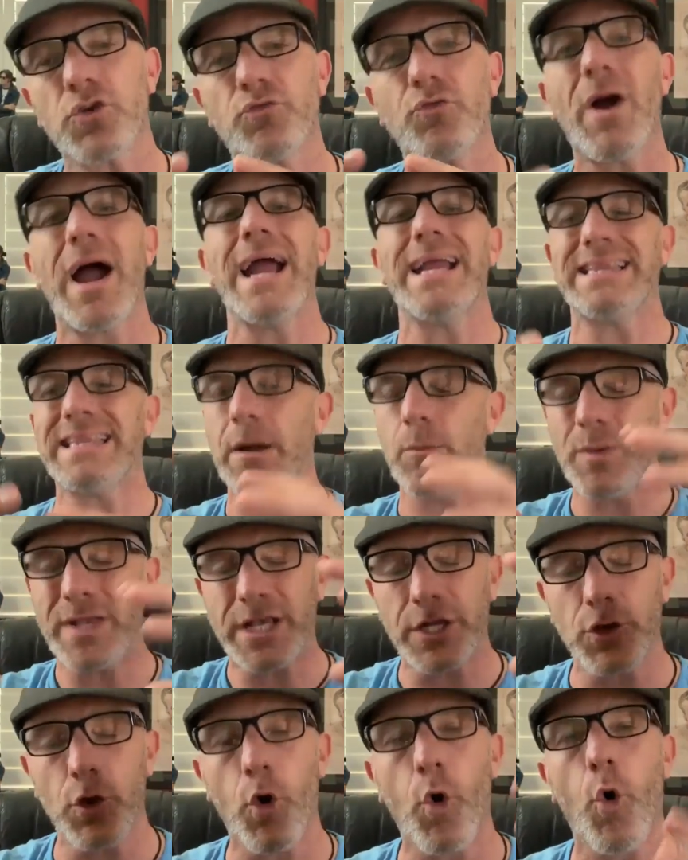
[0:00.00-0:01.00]
right, that we
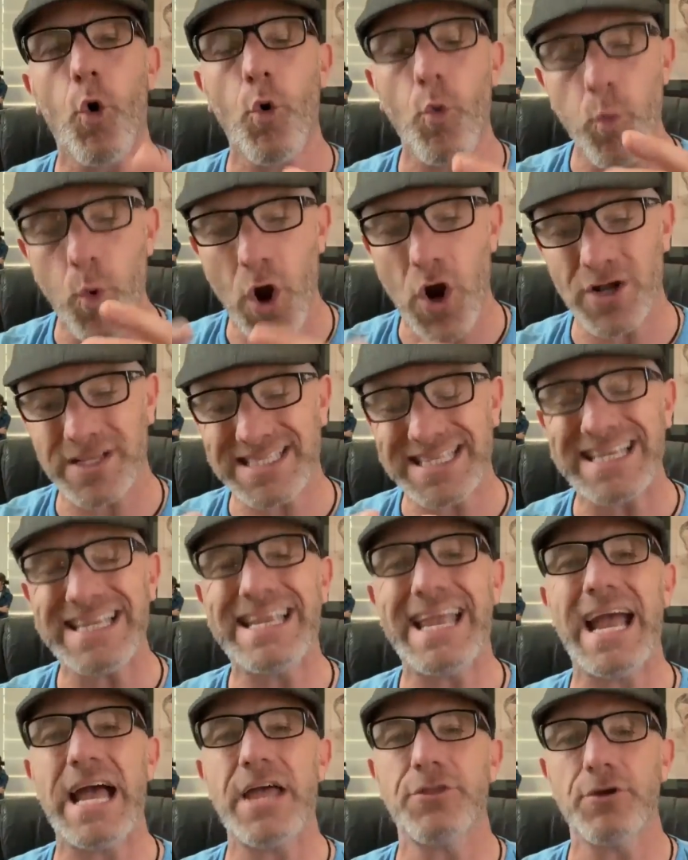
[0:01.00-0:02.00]
can all work
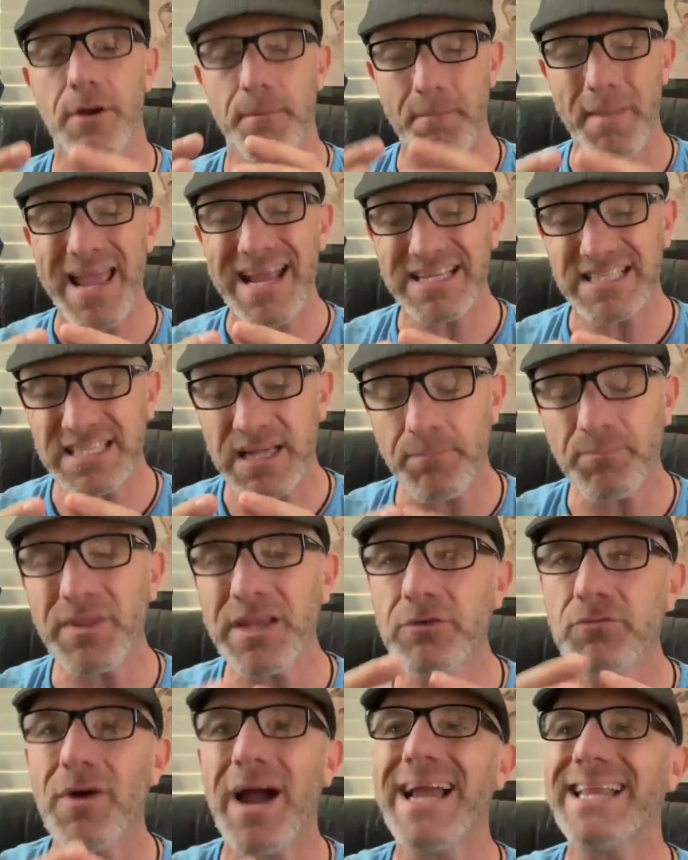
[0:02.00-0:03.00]
together and make
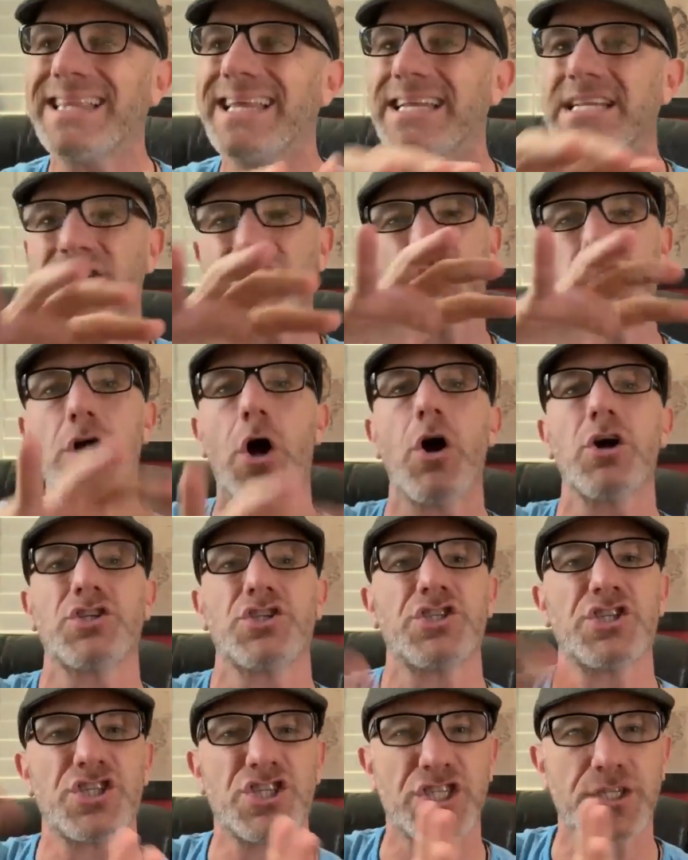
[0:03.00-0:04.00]
something right, that it starts
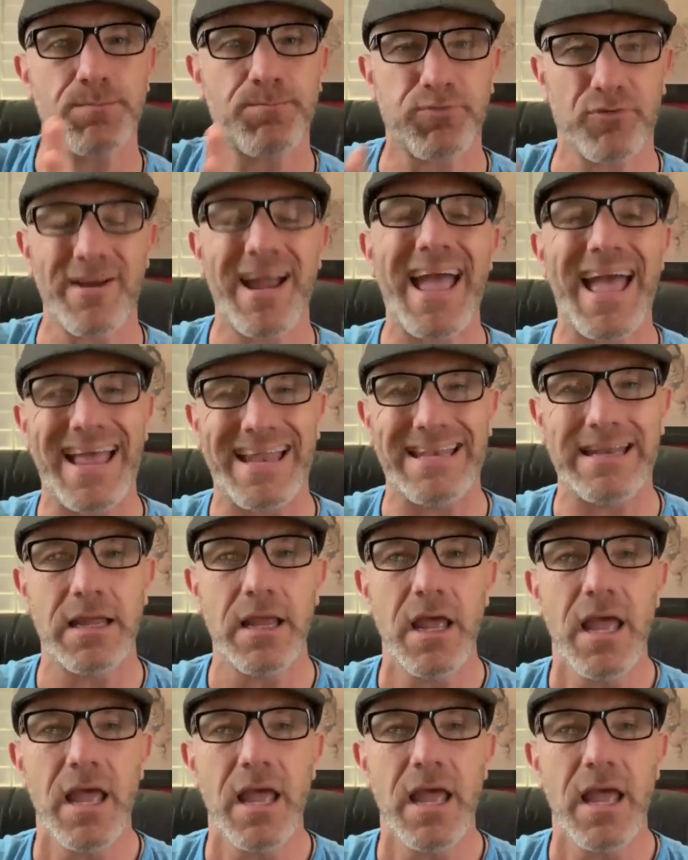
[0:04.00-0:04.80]
to spread.